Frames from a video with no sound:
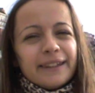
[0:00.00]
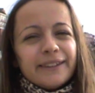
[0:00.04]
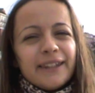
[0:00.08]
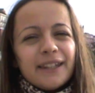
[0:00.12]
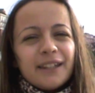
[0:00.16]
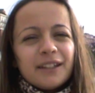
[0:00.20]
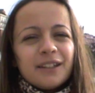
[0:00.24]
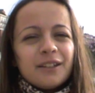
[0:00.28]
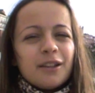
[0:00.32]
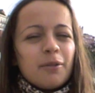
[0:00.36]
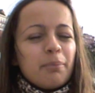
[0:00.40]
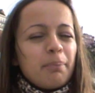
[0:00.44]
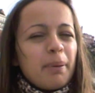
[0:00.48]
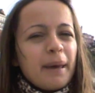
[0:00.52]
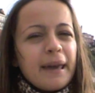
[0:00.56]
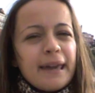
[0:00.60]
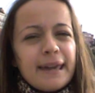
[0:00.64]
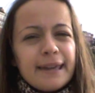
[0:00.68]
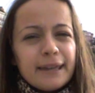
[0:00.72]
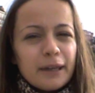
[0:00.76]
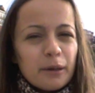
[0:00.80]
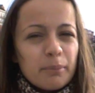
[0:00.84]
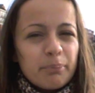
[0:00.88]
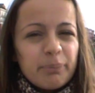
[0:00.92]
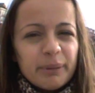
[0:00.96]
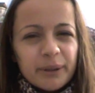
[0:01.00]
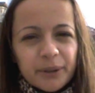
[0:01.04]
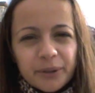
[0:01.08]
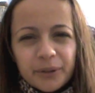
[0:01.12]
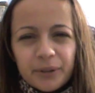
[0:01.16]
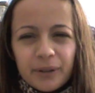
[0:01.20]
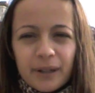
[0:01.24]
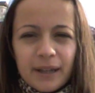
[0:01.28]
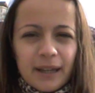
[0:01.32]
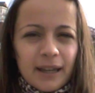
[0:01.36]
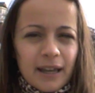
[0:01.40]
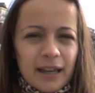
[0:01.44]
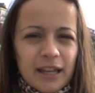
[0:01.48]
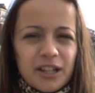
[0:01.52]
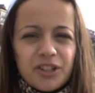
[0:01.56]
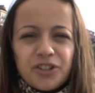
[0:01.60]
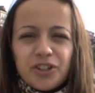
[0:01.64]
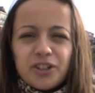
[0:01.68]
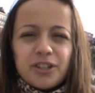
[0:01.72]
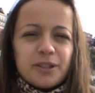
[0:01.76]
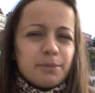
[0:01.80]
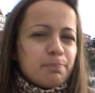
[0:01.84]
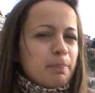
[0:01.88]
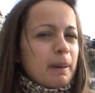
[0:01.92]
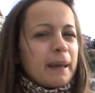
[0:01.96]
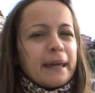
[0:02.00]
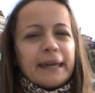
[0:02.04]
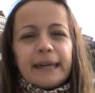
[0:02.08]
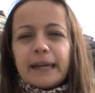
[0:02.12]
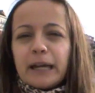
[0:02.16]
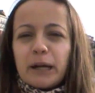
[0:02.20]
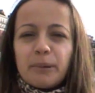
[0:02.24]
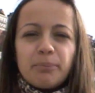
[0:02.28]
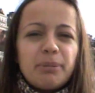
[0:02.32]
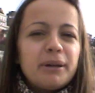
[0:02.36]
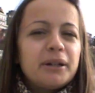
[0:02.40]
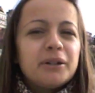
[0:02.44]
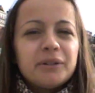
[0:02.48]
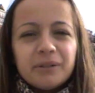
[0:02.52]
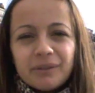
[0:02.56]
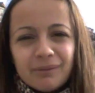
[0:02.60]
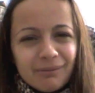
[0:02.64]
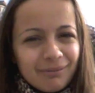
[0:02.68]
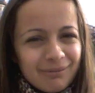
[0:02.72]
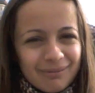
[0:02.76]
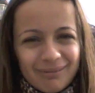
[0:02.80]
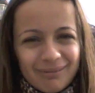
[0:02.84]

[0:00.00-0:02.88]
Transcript: then paying a bill is just paying a bill.